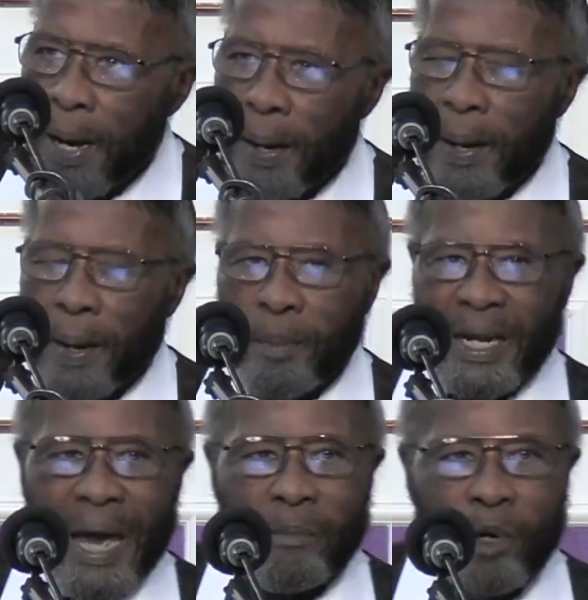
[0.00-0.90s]
Uh, but
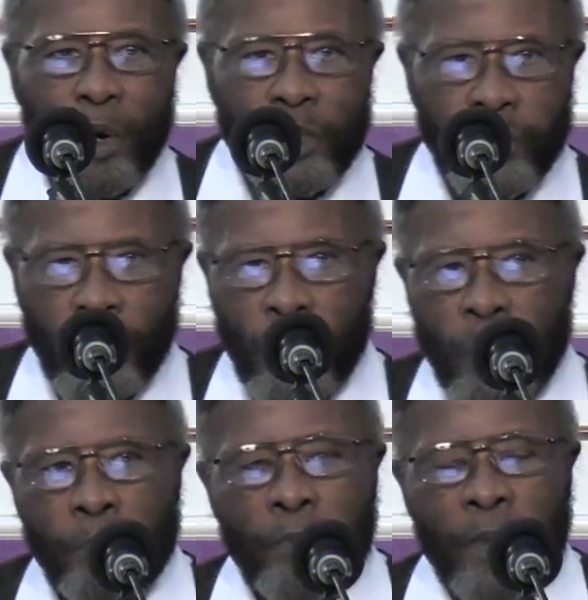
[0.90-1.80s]
I'm going to
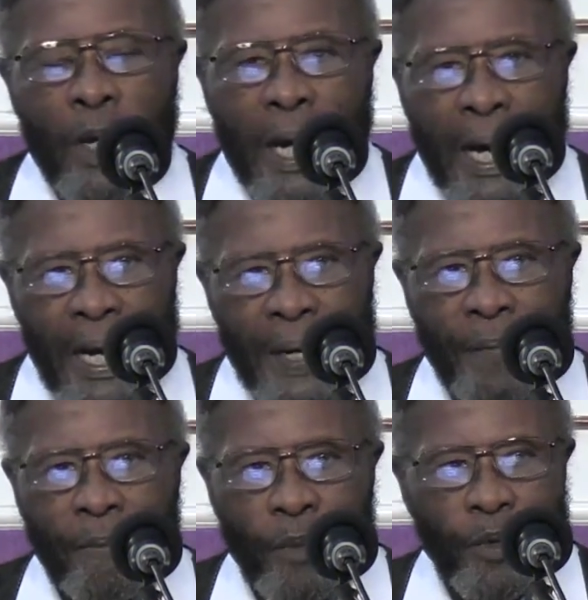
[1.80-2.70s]
uh,
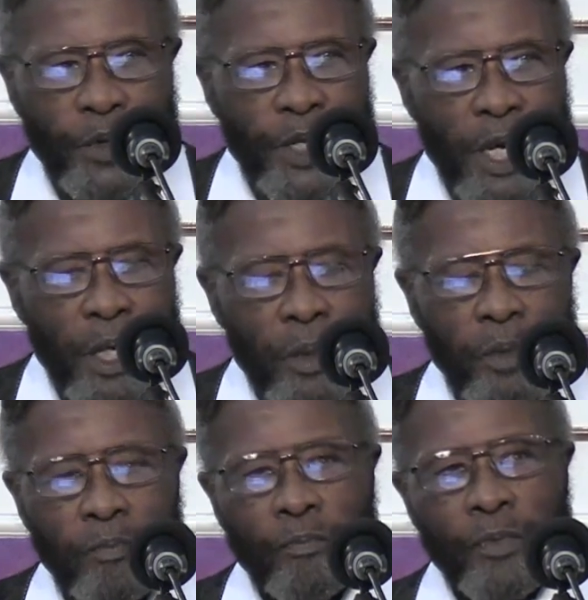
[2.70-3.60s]

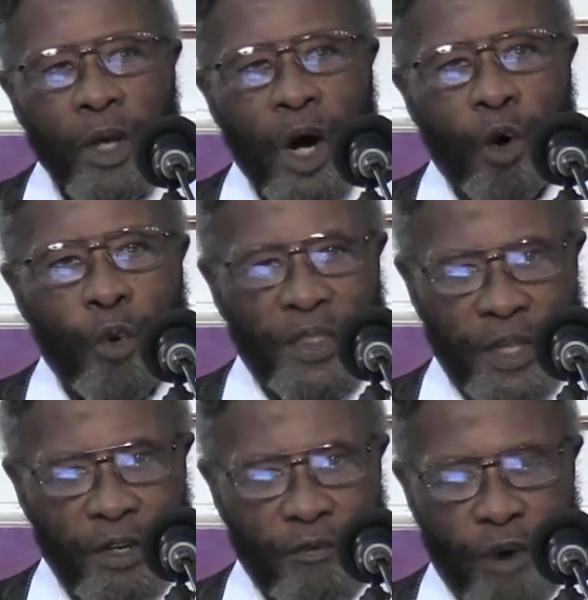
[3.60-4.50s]
deal uh, with
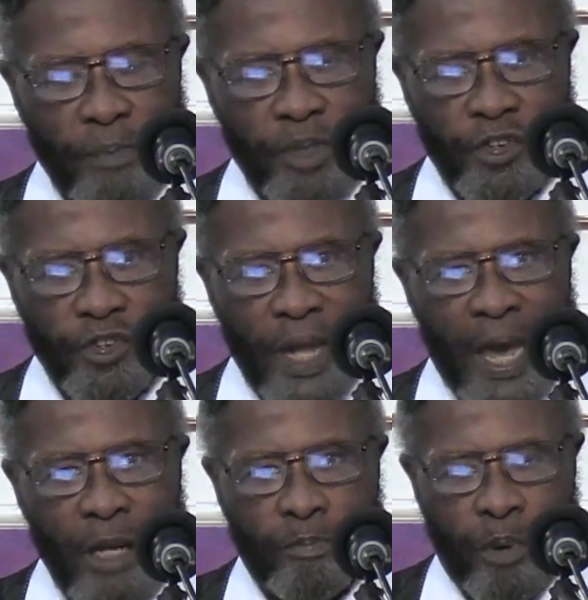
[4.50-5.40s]
it from the
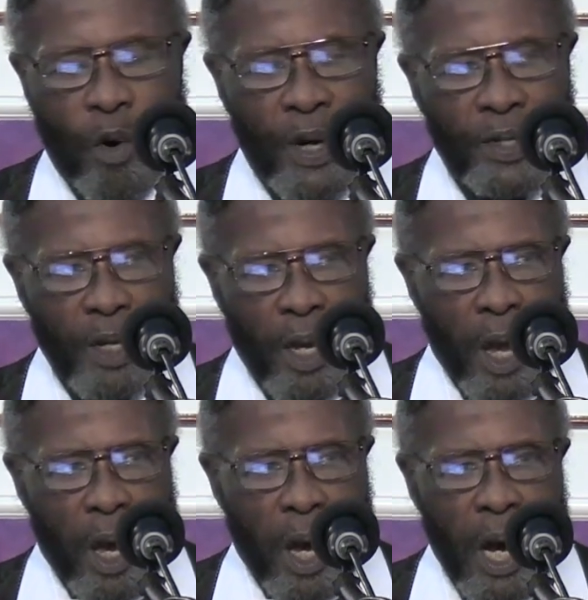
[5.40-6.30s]
standpoint
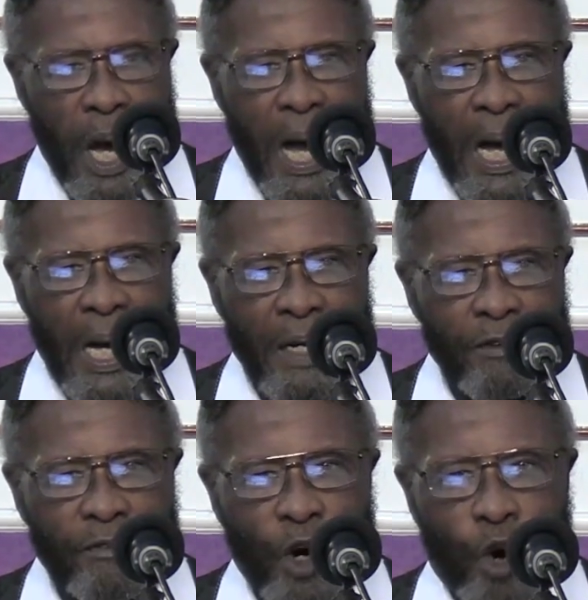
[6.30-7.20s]

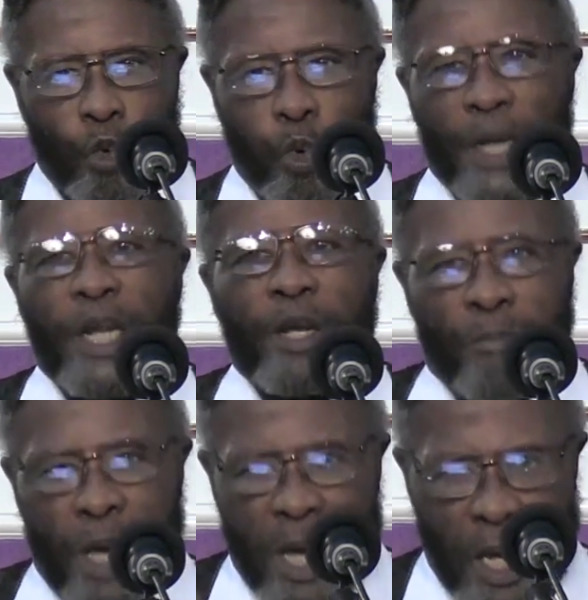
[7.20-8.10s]
of what it
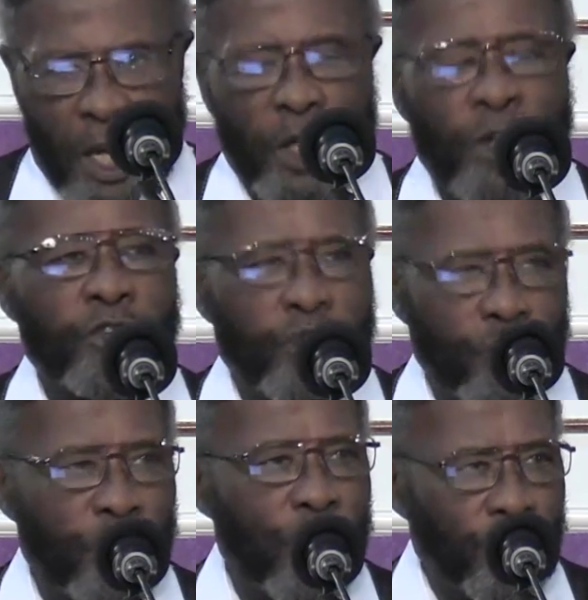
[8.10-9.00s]
means to
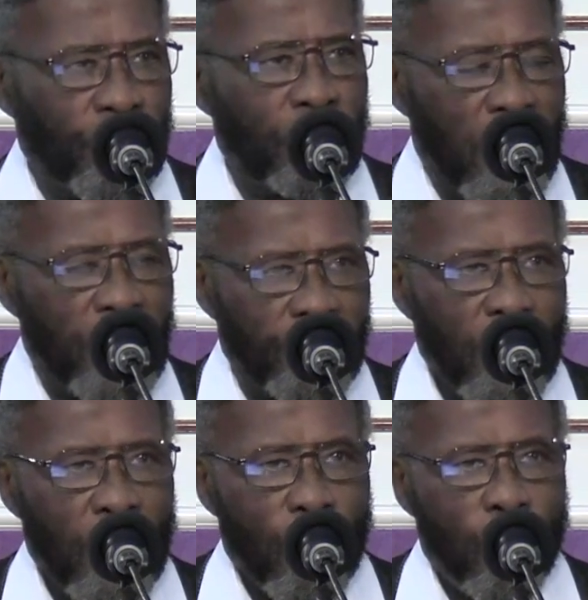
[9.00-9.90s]
those of us
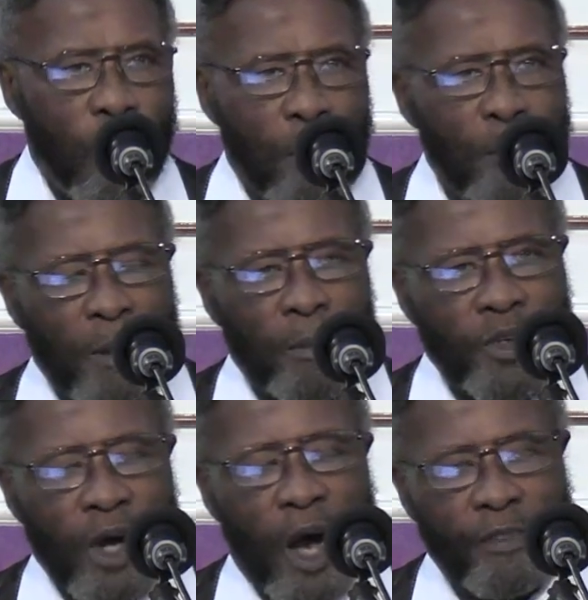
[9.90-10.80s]
who are members
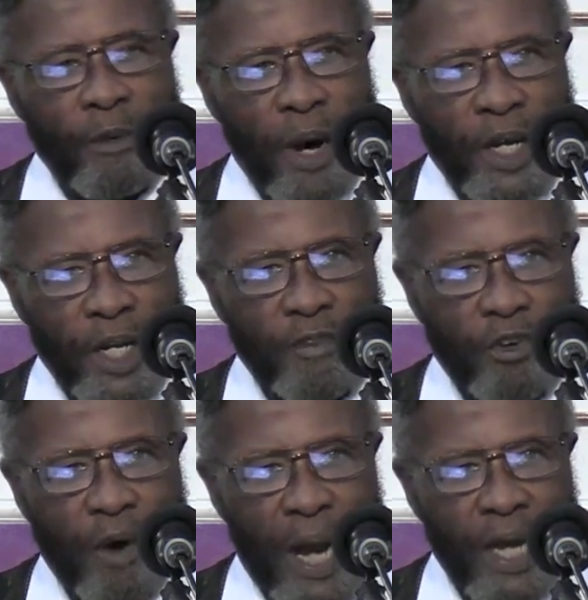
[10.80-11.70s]
of the body of
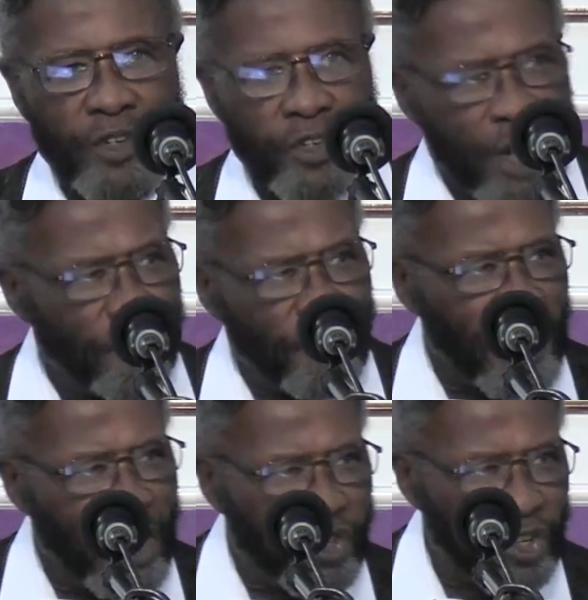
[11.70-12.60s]
Christ.
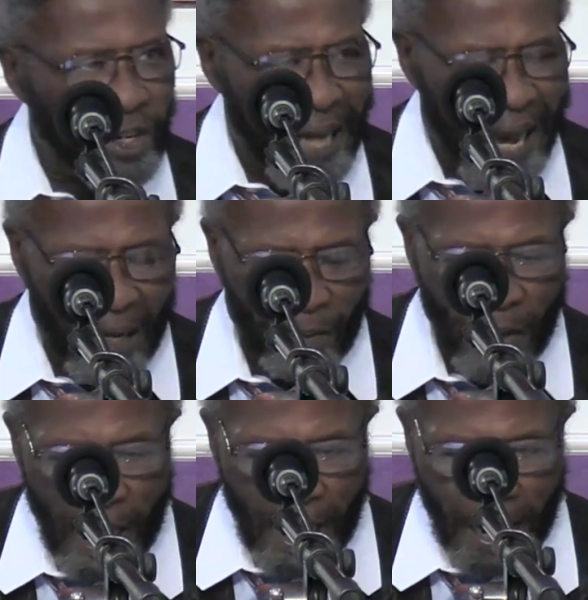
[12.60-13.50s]
Definition now.
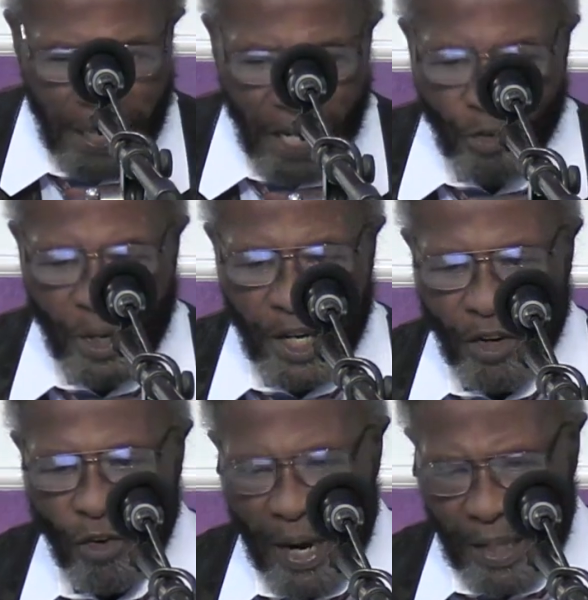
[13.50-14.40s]
Uh, get ready to
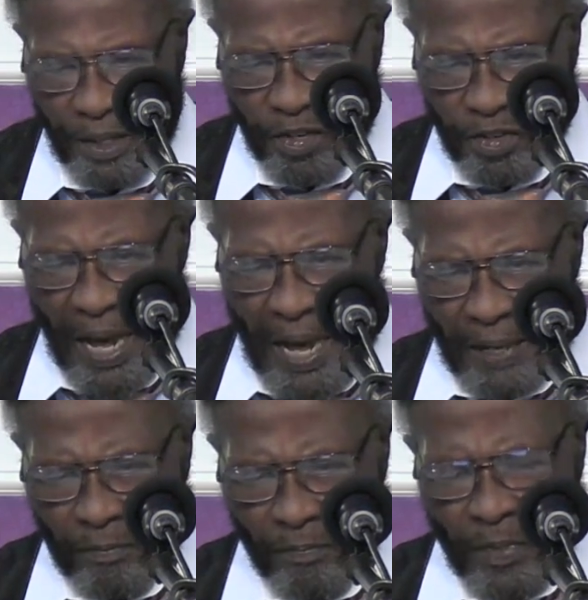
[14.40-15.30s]
write this down.